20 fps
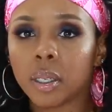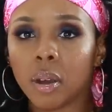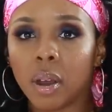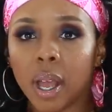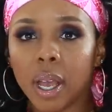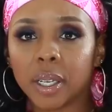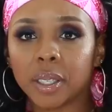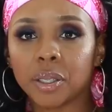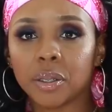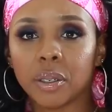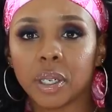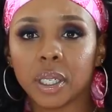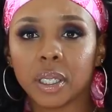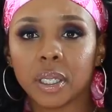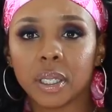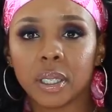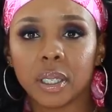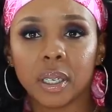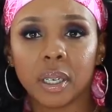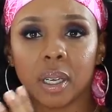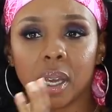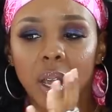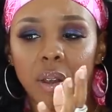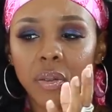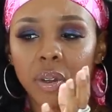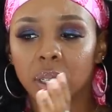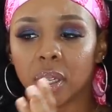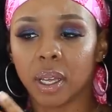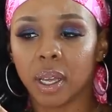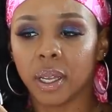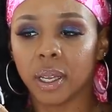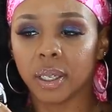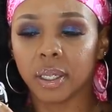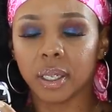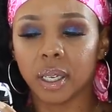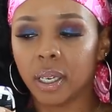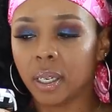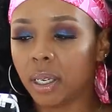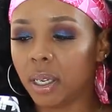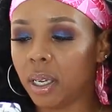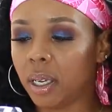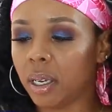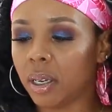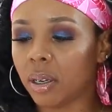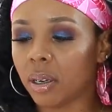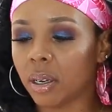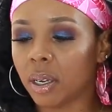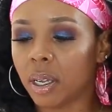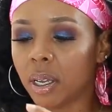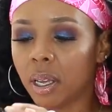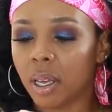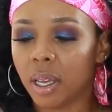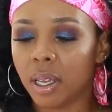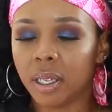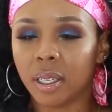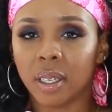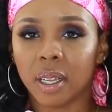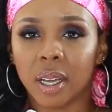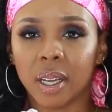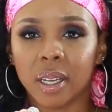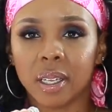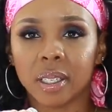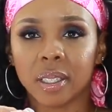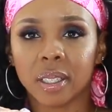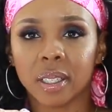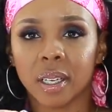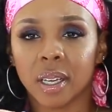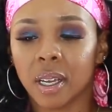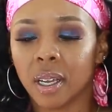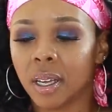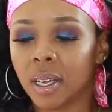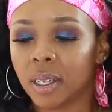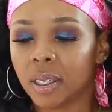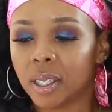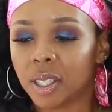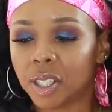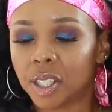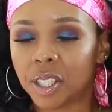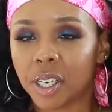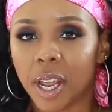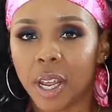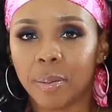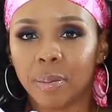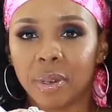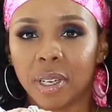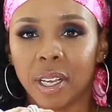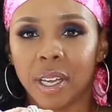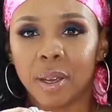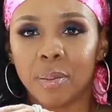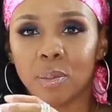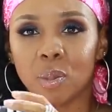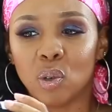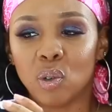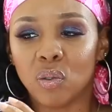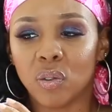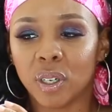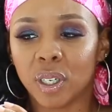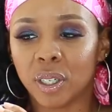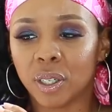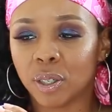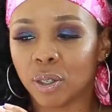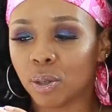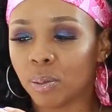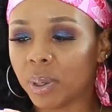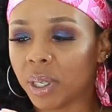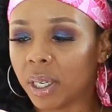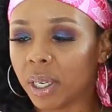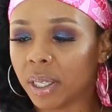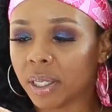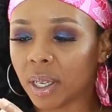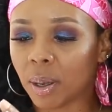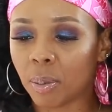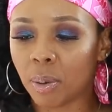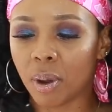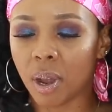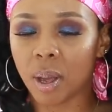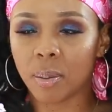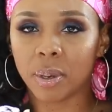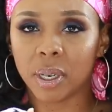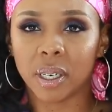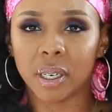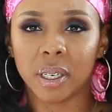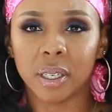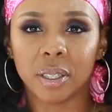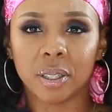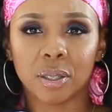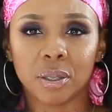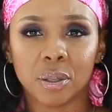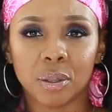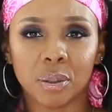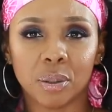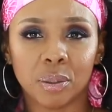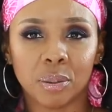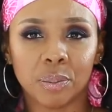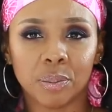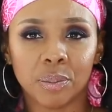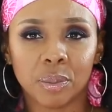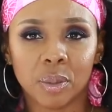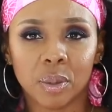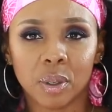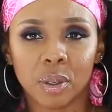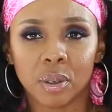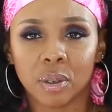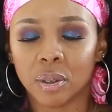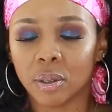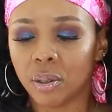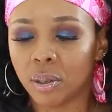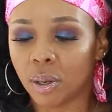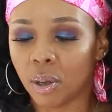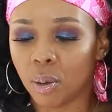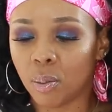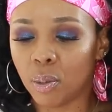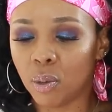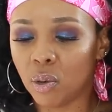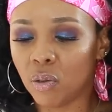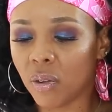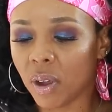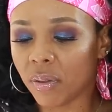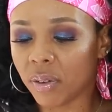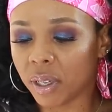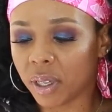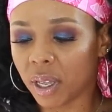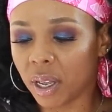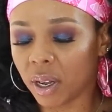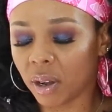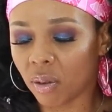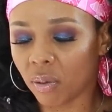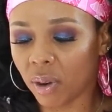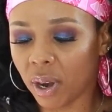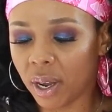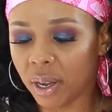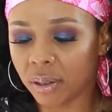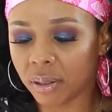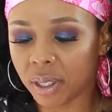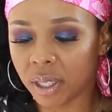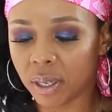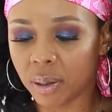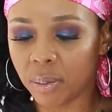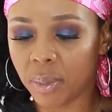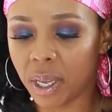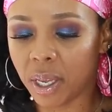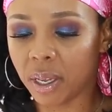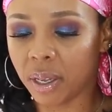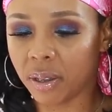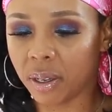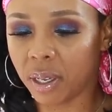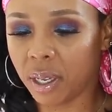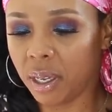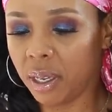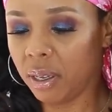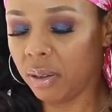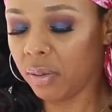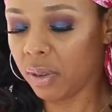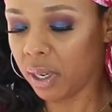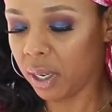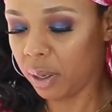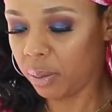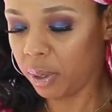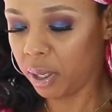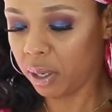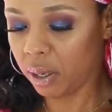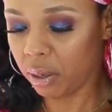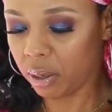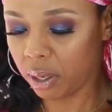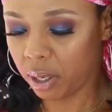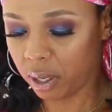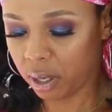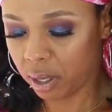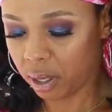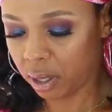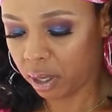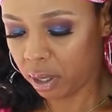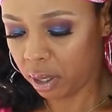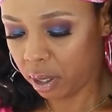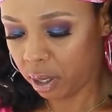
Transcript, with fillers: so as you can see everything is in here it does the shape did move a little because I probably need to you know move everything around to make it even let me go ahead and